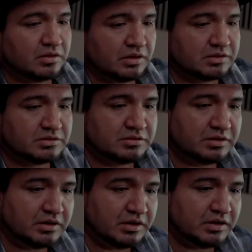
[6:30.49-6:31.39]

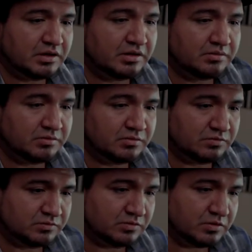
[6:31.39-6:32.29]
Actually, we'll
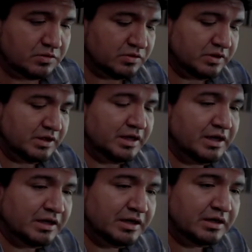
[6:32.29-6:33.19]
go ahead and
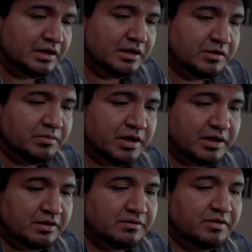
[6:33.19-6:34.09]
add
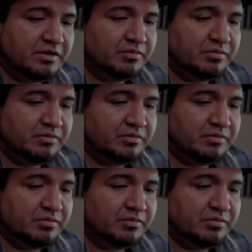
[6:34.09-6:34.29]
padding 5